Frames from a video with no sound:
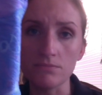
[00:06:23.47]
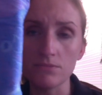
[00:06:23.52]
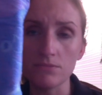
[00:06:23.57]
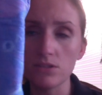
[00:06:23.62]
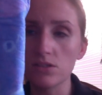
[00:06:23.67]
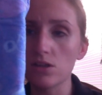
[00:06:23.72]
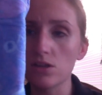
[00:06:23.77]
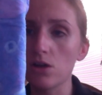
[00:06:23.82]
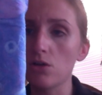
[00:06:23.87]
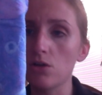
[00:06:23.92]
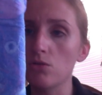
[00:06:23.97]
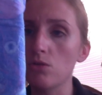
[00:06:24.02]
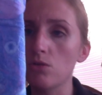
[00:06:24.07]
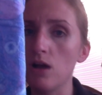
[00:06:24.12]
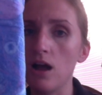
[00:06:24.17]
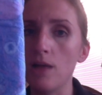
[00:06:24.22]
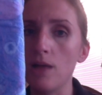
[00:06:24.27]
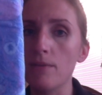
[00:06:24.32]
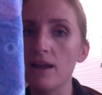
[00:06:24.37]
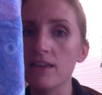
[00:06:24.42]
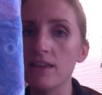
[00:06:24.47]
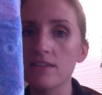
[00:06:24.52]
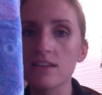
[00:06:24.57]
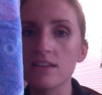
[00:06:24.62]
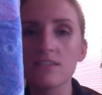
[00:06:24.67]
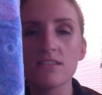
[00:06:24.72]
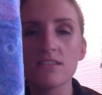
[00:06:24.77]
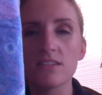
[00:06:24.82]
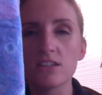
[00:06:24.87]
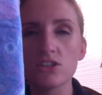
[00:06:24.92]
So I
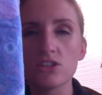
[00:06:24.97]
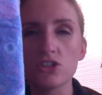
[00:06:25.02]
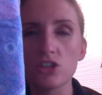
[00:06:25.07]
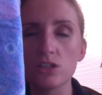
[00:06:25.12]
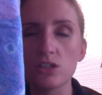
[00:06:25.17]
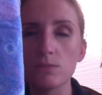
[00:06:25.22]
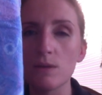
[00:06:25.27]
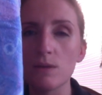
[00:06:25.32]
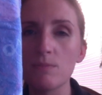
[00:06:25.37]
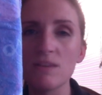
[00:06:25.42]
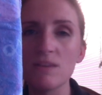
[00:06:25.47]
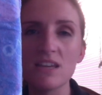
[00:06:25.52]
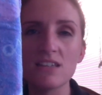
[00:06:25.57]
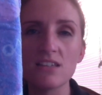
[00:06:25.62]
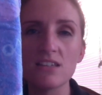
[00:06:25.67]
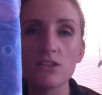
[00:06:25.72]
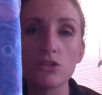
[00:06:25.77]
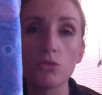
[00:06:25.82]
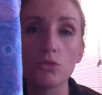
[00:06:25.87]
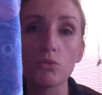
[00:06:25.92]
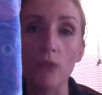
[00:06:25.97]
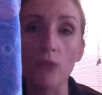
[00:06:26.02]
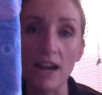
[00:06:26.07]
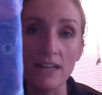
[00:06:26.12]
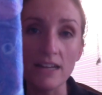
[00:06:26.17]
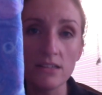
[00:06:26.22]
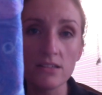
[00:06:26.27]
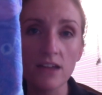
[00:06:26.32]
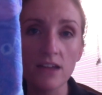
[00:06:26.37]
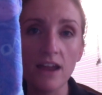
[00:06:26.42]
think that this just maybe isn't the
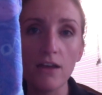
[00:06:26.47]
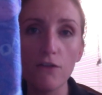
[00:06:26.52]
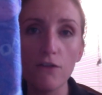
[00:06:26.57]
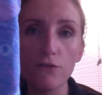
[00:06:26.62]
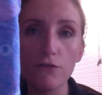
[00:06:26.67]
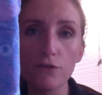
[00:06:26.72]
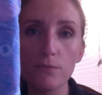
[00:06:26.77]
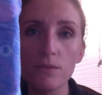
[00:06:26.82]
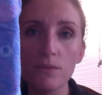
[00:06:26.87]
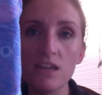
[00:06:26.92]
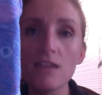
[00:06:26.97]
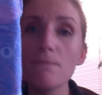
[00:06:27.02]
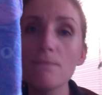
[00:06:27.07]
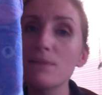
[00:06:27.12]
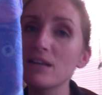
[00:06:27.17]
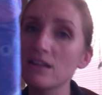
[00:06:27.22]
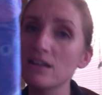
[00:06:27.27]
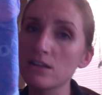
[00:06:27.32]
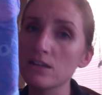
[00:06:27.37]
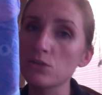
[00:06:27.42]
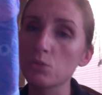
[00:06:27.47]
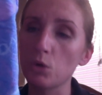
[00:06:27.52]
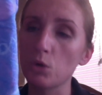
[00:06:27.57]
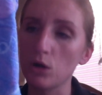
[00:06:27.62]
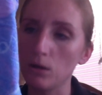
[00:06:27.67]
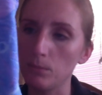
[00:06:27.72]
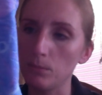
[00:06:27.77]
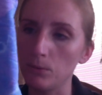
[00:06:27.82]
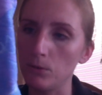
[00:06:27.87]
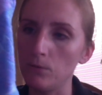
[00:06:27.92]
right style for me, but it is
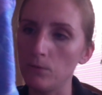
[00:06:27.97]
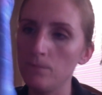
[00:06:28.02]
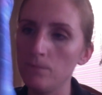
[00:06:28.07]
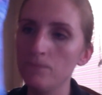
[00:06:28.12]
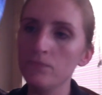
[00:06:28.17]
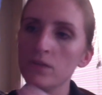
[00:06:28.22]
workable.